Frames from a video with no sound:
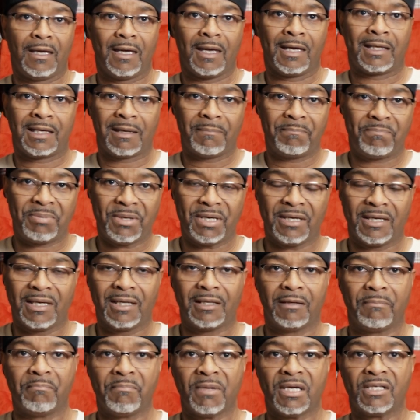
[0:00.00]
it could be a
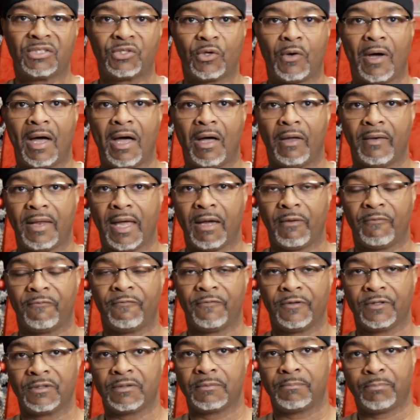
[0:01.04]
hit or miss on how
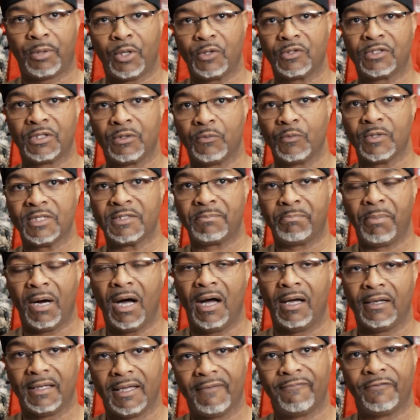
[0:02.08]
that person
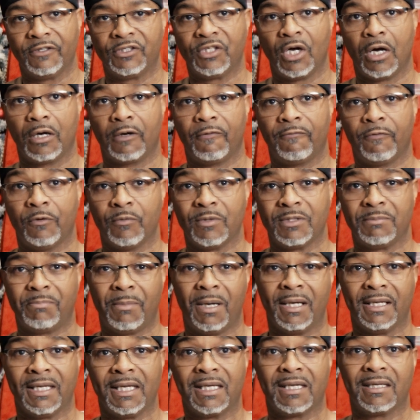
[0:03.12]
respond, that photographer
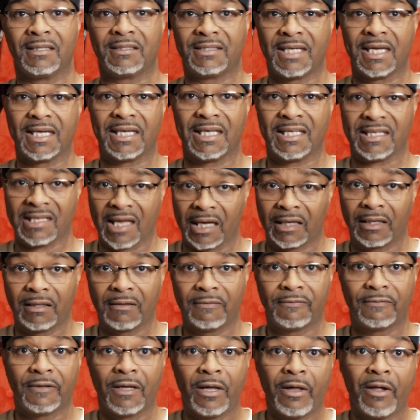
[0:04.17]
respond. He can take it
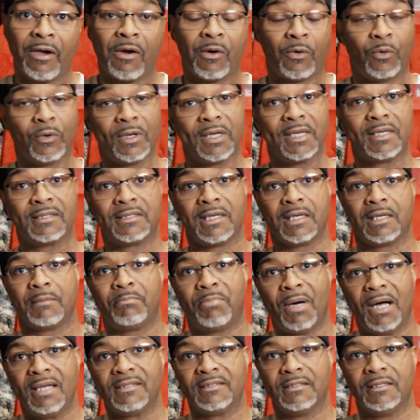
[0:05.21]
negative or he can take
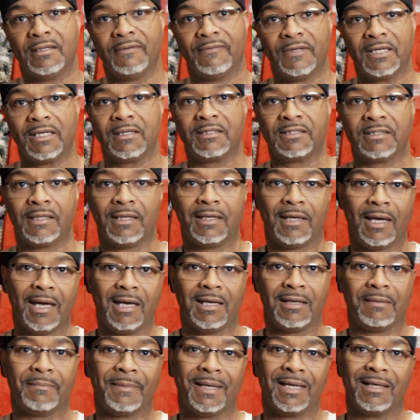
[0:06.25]
it positive. He could say,
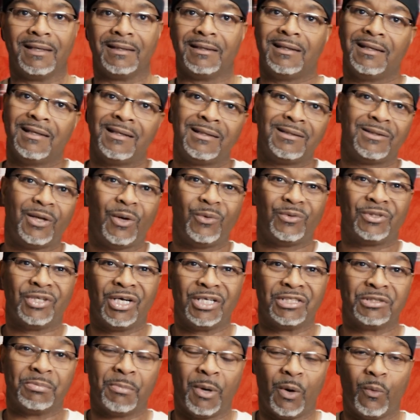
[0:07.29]
hey man, don't
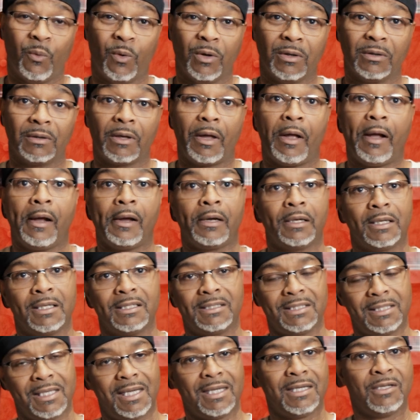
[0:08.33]
touch my work.
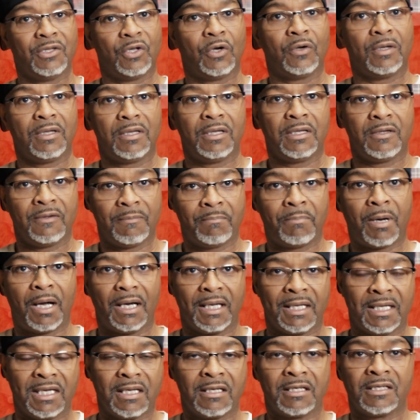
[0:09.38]
Cause he can
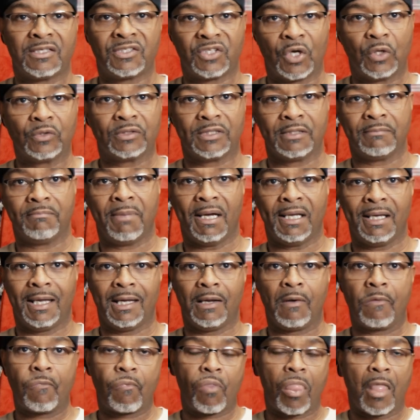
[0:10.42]
probably get insulted by
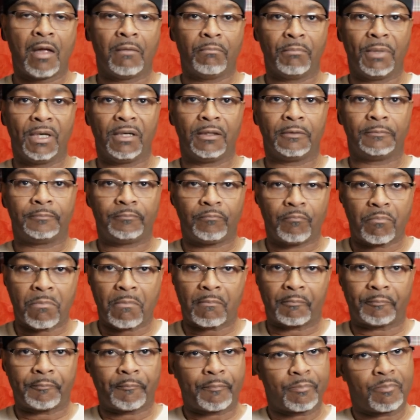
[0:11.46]
that. But
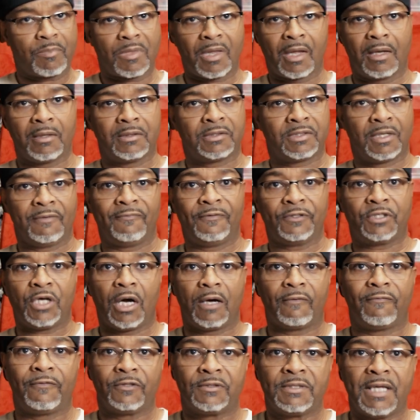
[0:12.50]
some
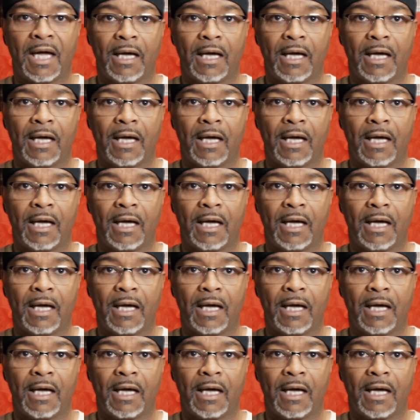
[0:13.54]
photographers